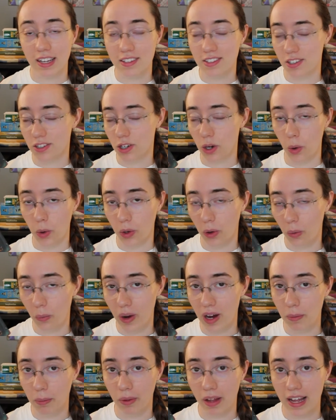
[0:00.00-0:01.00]
he's a total
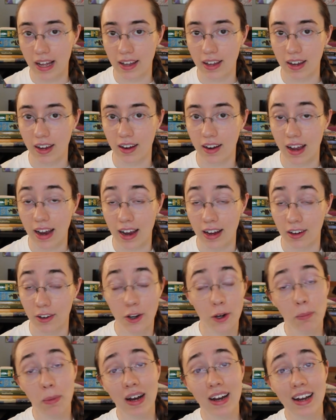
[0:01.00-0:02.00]
wet blanket and
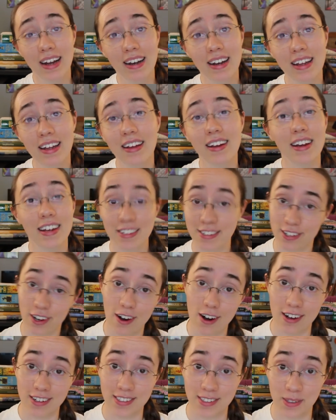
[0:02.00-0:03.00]
Hermione is
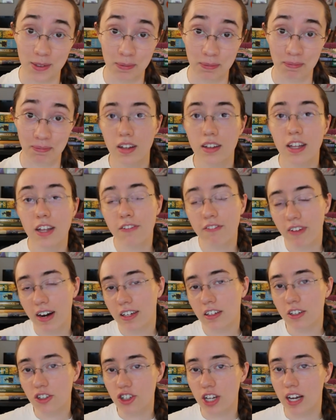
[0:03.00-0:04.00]
awesome. The
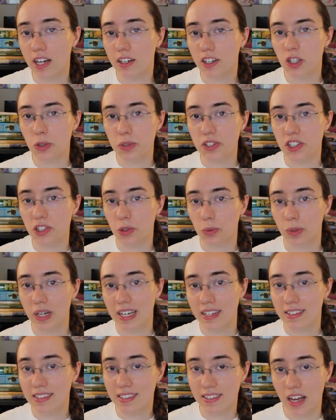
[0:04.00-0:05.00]
final challenge was to
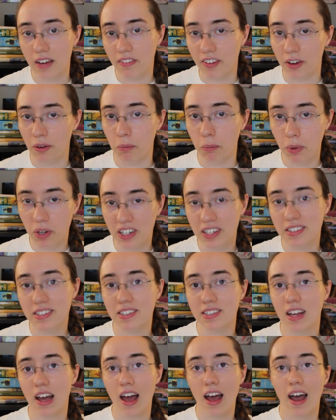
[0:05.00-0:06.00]
read seven
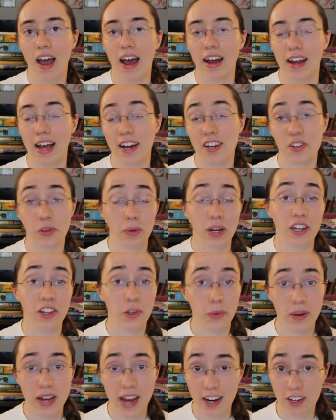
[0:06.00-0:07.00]
books and I had to read
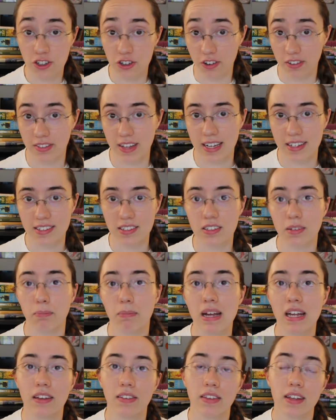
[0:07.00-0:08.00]
three extra things to
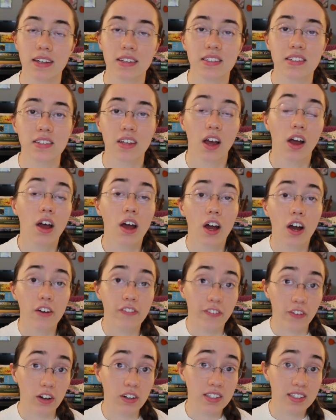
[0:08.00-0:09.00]
meet this.
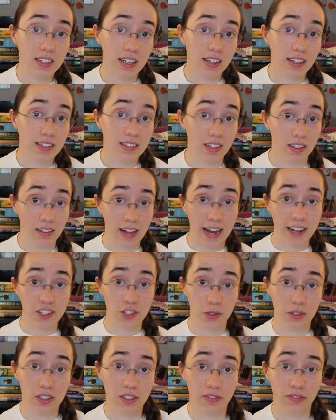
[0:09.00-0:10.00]
First is
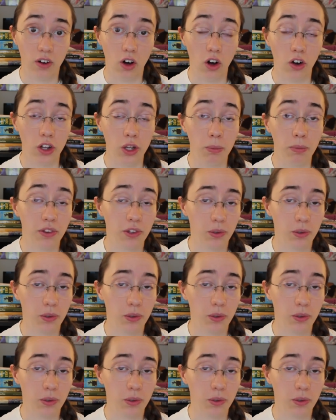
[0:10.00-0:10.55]
Lazarus Volume